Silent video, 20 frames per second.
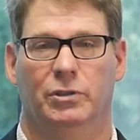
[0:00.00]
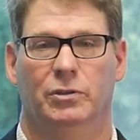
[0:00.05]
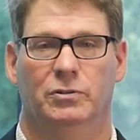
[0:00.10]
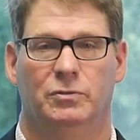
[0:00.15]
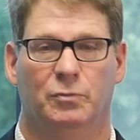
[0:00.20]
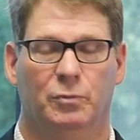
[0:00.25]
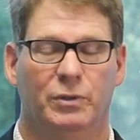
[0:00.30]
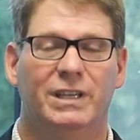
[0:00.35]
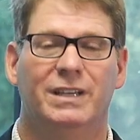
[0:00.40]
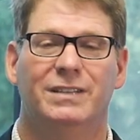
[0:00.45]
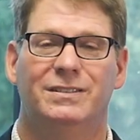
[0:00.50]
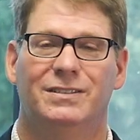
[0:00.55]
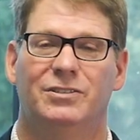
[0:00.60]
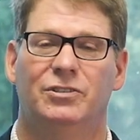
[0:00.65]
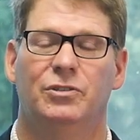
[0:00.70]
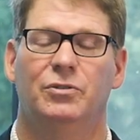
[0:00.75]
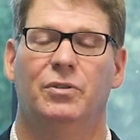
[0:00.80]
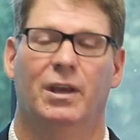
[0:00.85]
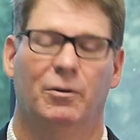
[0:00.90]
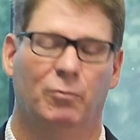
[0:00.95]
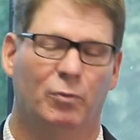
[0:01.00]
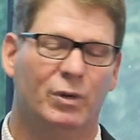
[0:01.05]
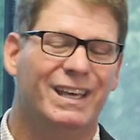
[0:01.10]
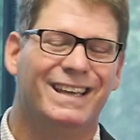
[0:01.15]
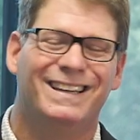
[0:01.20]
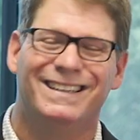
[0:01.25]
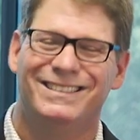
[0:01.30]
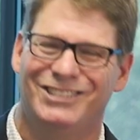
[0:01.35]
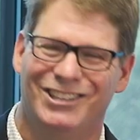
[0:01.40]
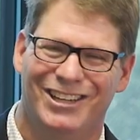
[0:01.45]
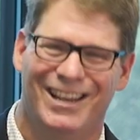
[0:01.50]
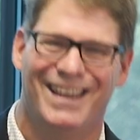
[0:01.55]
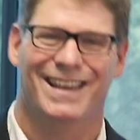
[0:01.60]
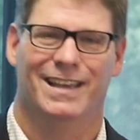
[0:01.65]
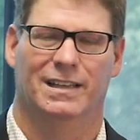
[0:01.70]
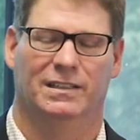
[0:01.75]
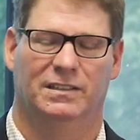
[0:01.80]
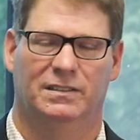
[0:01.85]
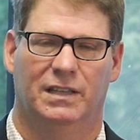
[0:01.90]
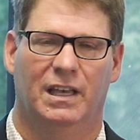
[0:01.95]
So we get to do that. We get a
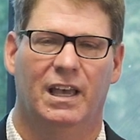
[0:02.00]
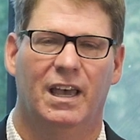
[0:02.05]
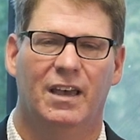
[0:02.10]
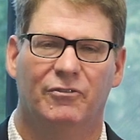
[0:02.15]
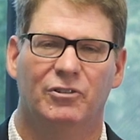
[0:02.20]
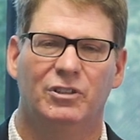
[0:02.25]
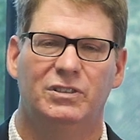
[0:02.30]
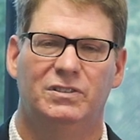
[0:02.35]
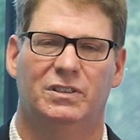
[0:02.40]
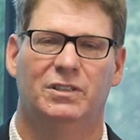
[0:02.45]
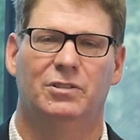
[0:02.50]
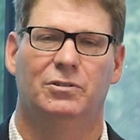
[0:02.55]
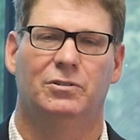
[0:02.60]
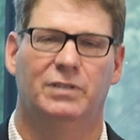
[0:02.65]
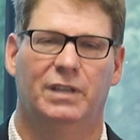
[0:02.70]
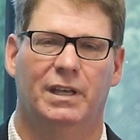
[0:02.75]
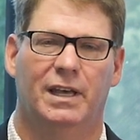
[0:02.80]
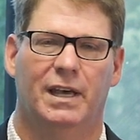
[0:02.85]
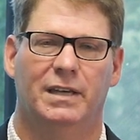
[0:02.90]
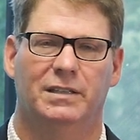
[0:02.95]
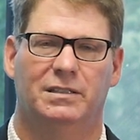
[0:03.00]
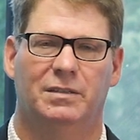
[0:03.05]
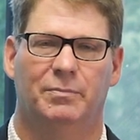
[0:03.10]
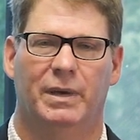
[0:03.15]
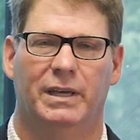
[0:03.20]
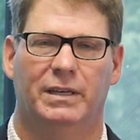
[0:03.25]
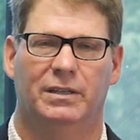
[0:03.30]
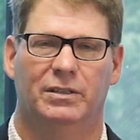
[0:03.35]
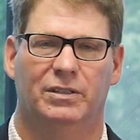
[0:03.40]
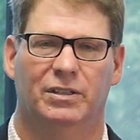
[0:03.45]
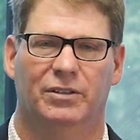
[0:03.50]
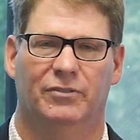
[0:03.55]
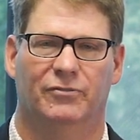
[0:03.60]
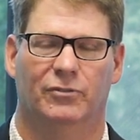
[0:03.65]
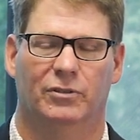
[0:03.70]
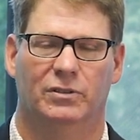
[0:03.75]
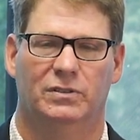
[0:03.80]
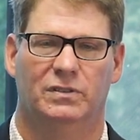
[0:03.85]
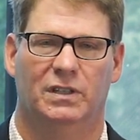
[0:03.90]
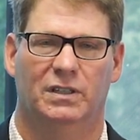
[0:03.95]
chance every single day to make a
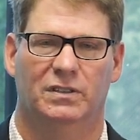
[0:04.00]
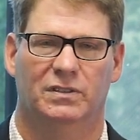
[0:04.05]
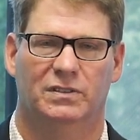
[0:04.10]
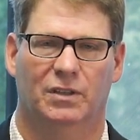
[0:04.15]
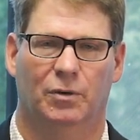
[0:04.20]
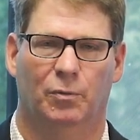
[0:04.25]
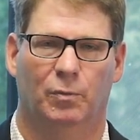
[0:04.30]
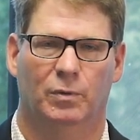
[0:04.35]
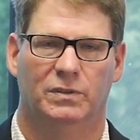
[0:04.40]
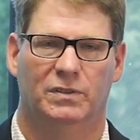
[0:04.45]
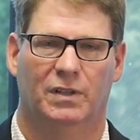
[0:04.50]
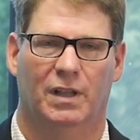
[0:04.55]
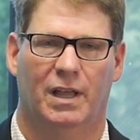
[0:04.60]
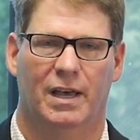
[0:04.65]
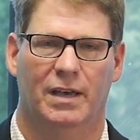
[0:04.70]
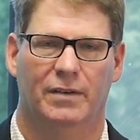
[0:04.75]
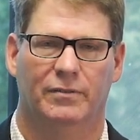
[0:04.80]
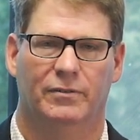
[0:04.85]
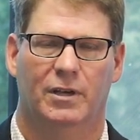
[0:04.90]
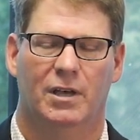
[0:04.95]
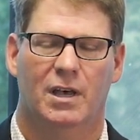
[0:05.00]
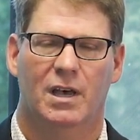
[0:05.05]
difference in someone's life.